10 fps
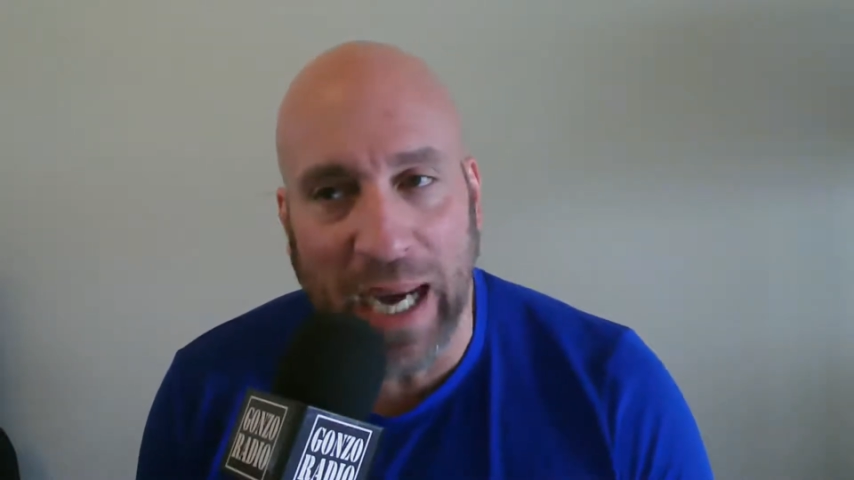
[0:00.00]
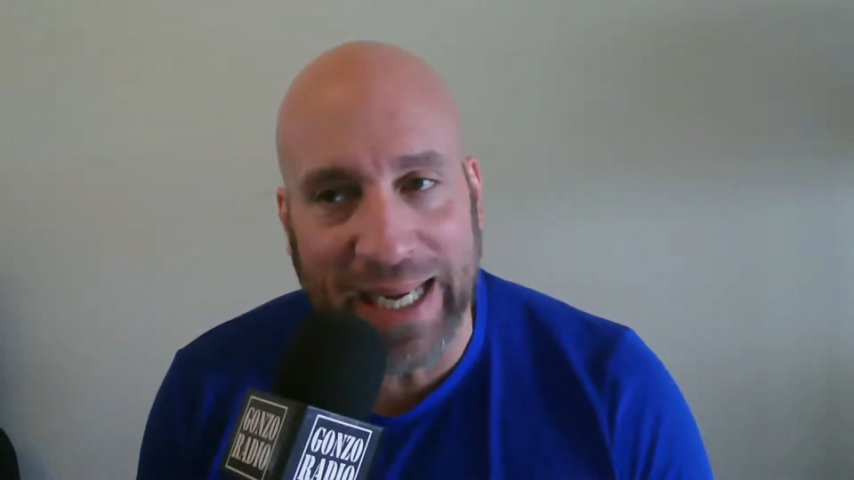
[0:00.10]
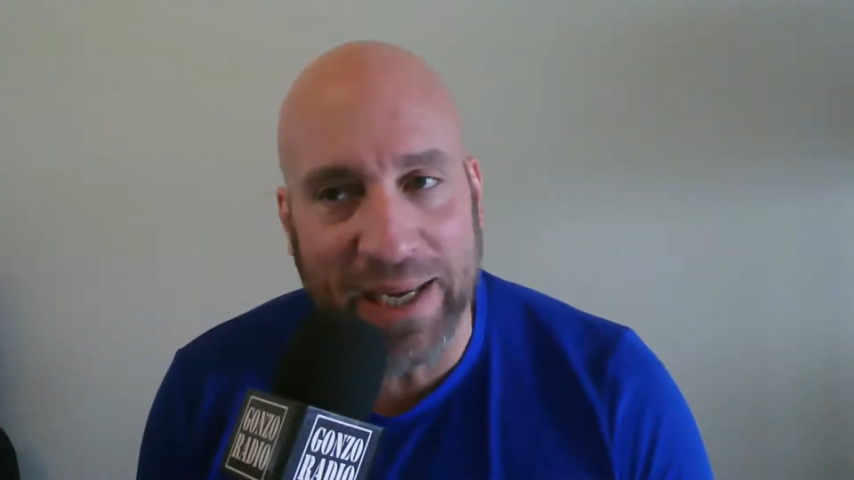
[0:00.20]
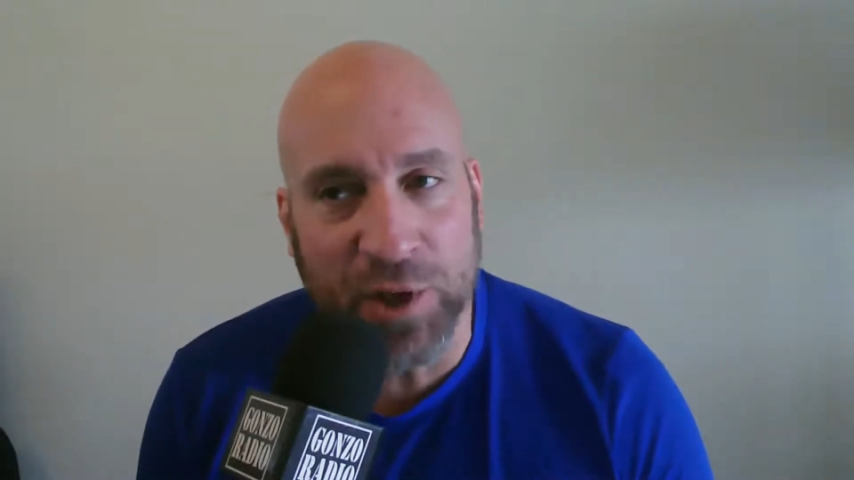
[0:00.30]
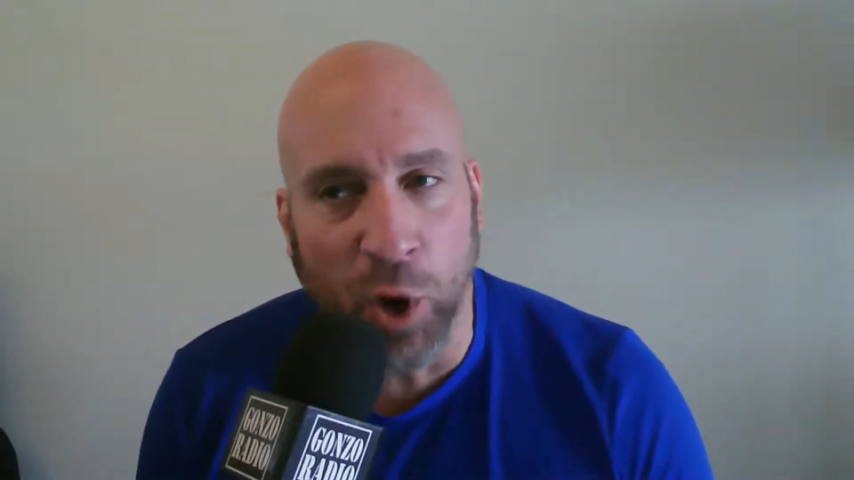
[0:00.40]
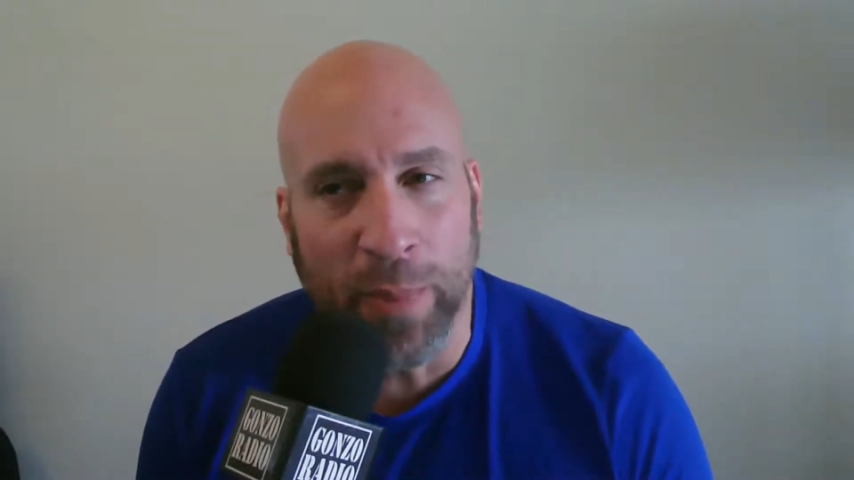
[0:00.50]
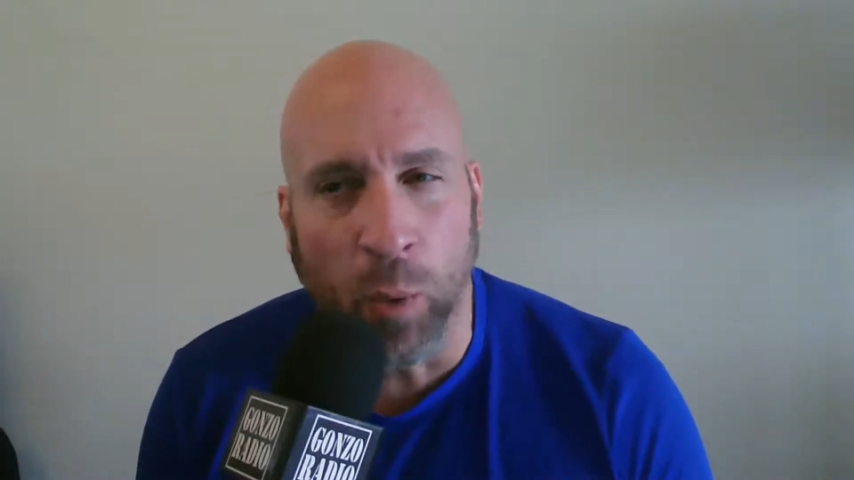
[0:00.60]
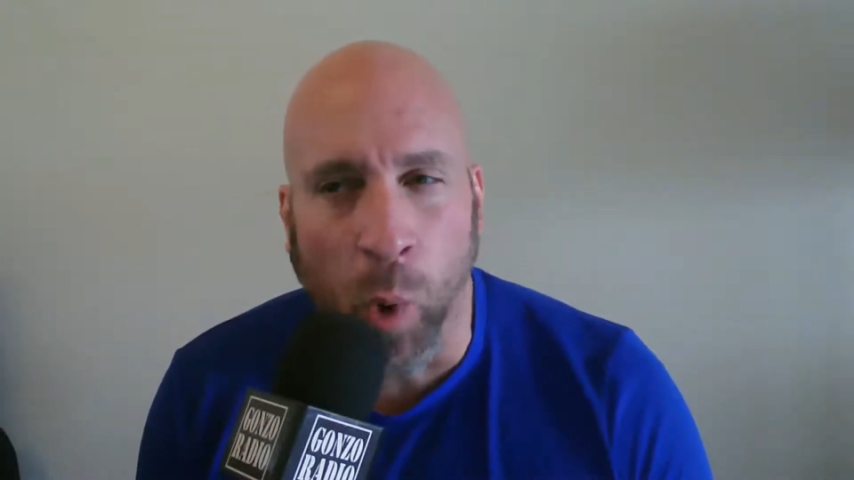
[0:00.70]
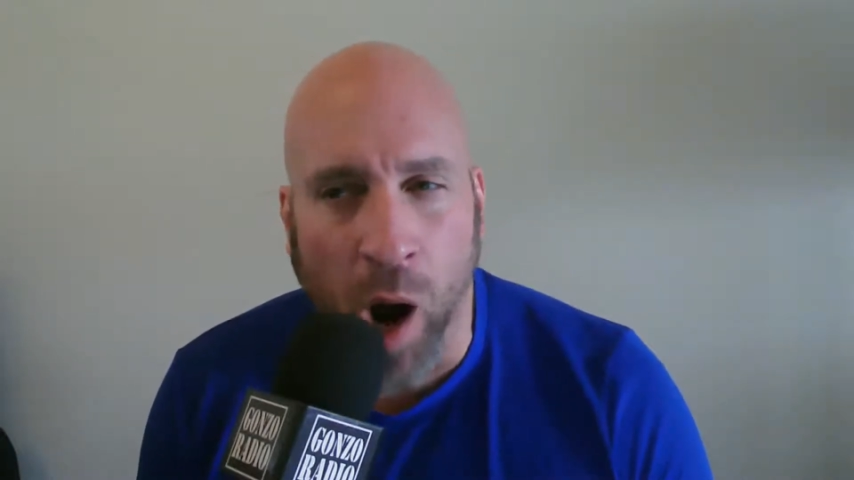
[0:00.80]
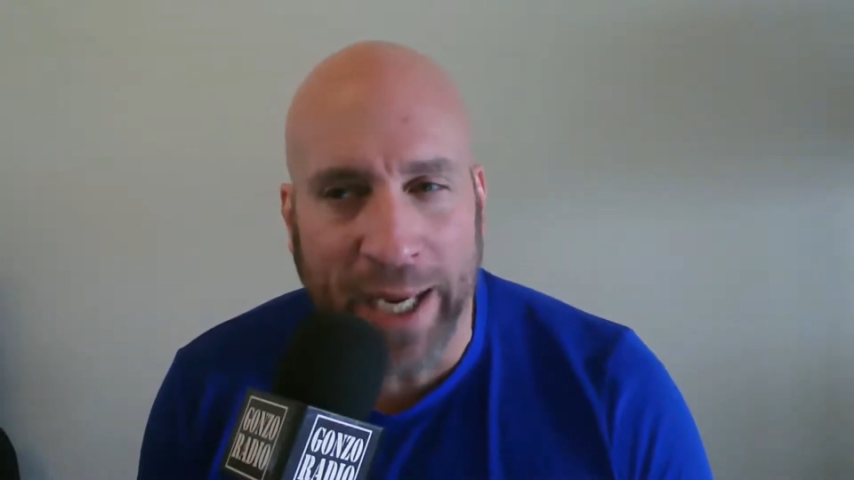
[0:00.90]
I didn't know
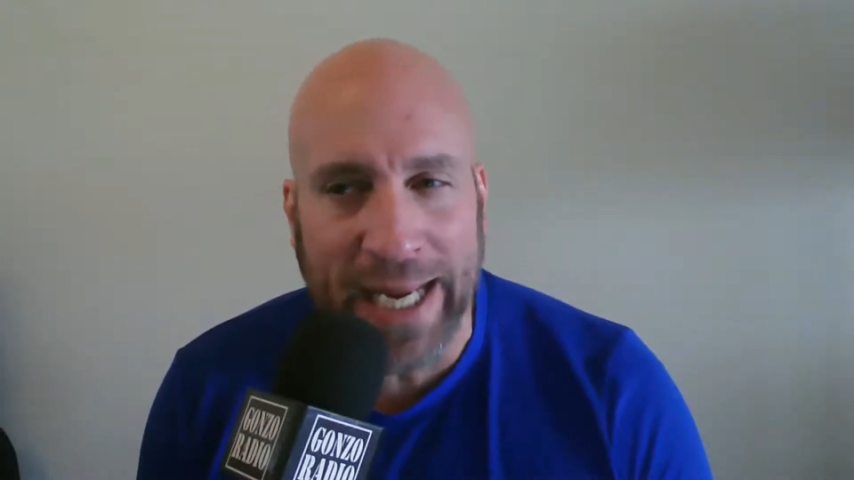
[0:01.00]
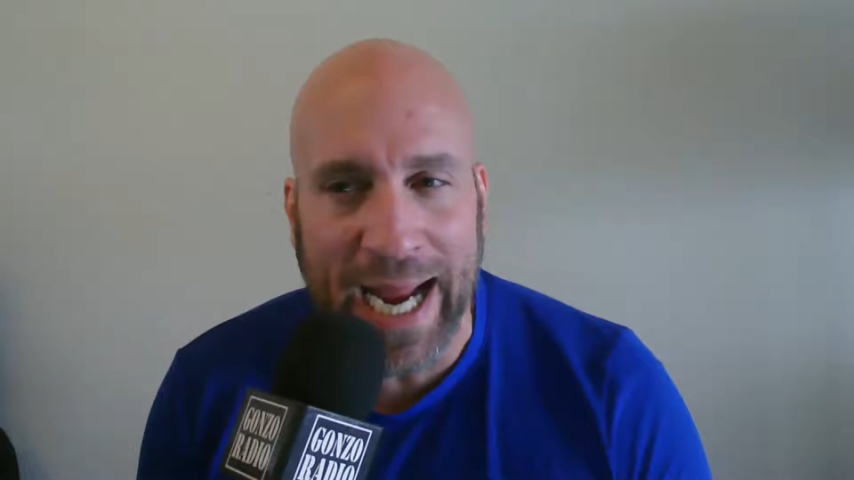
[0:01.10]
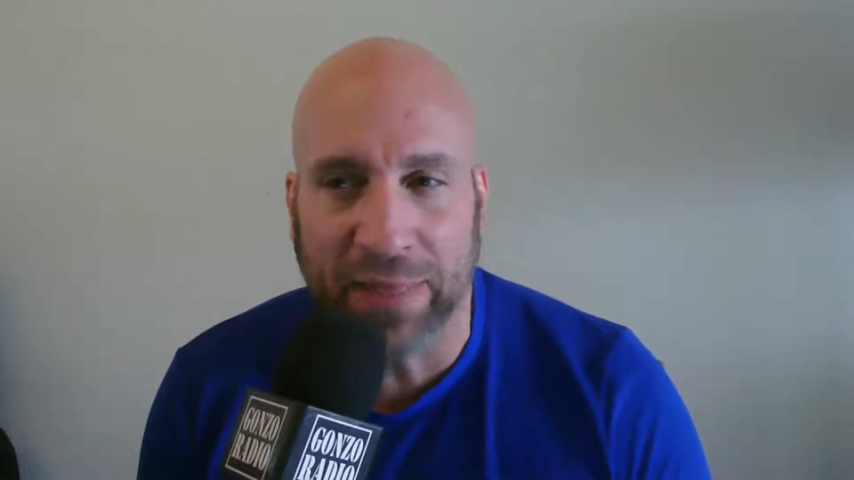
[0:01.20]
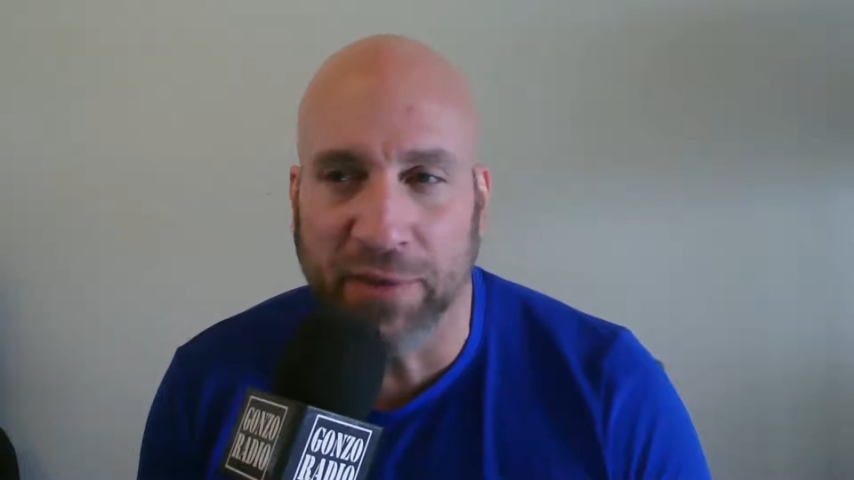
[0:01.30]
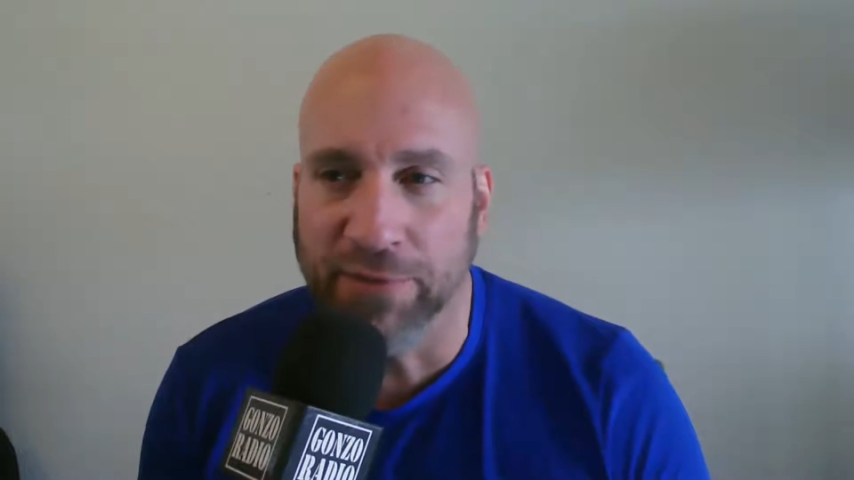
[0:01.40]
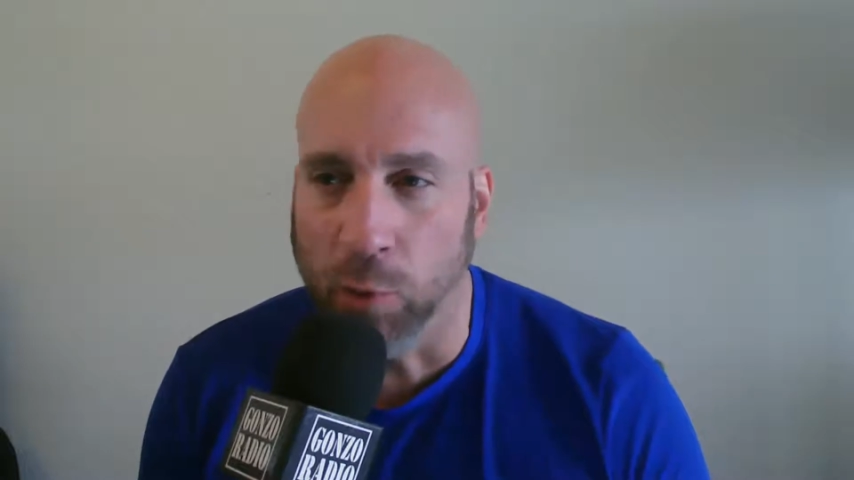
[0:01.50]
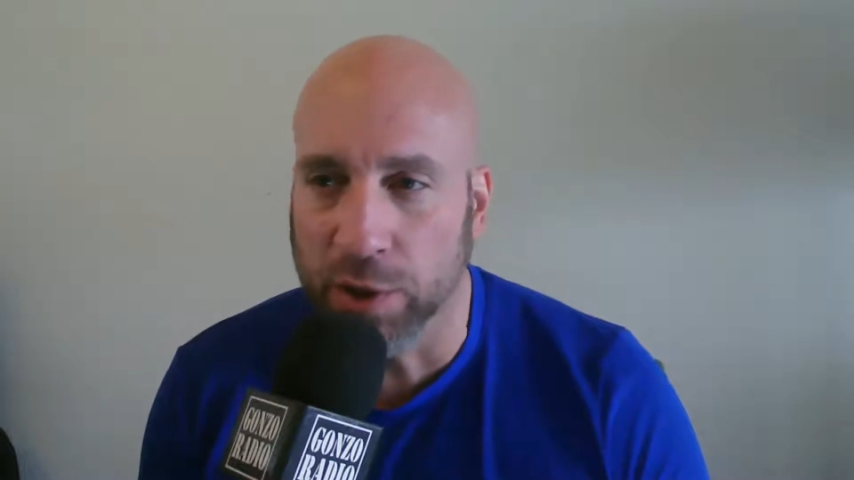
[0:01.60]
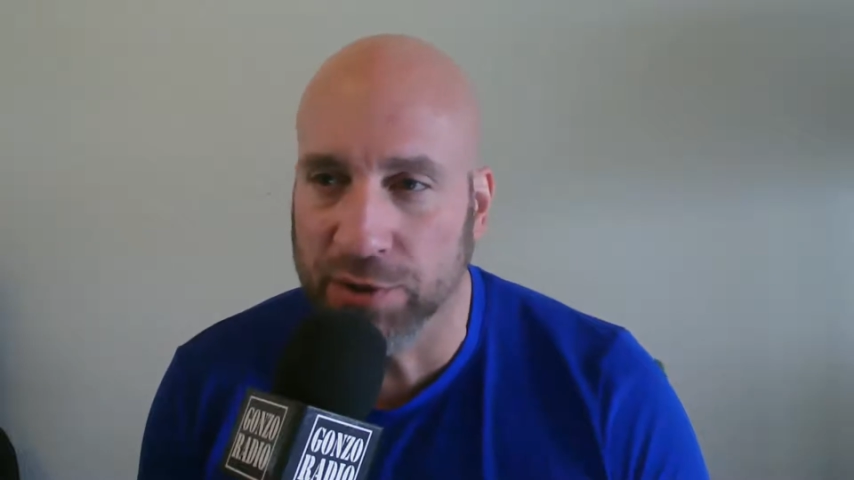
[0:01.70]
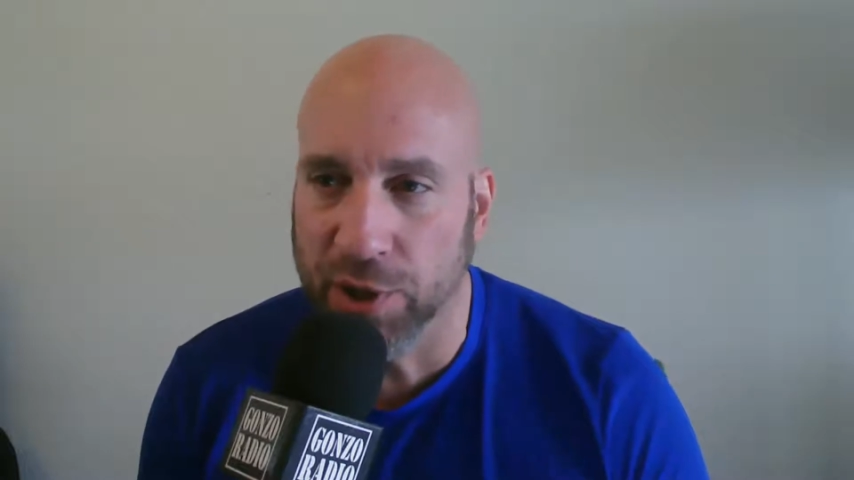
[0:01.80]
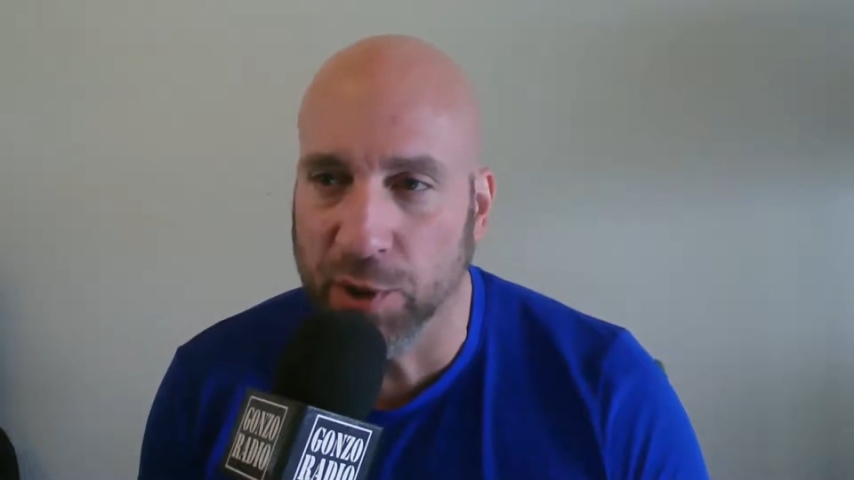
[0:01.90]
Milwaukee had the
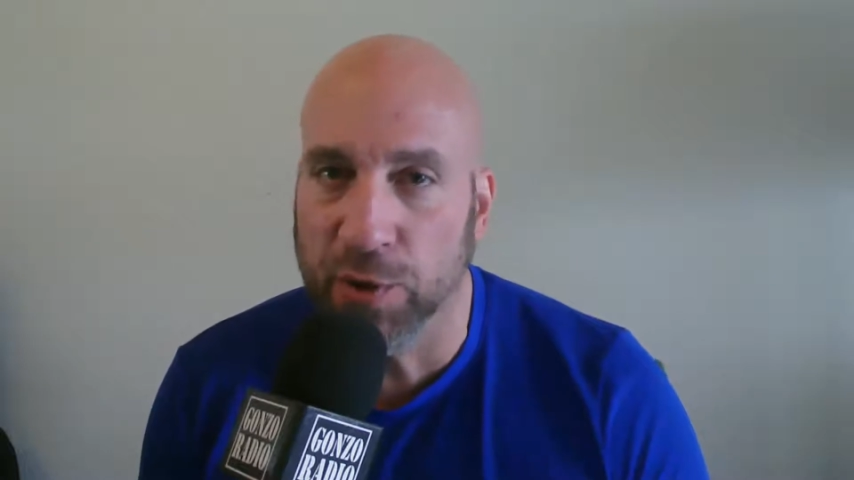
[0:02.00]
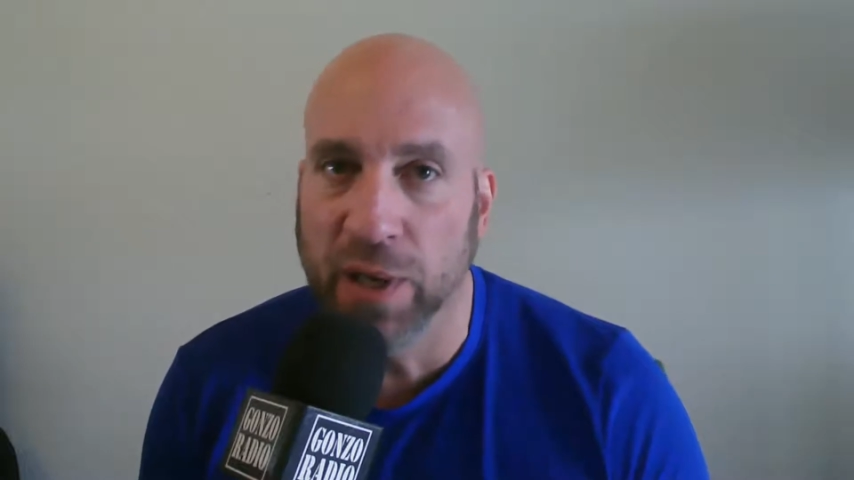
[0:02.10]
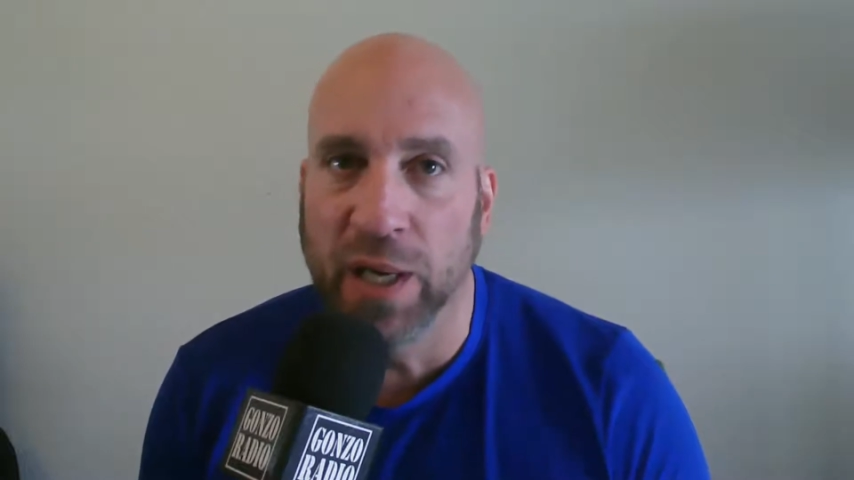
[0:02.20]
fortitude.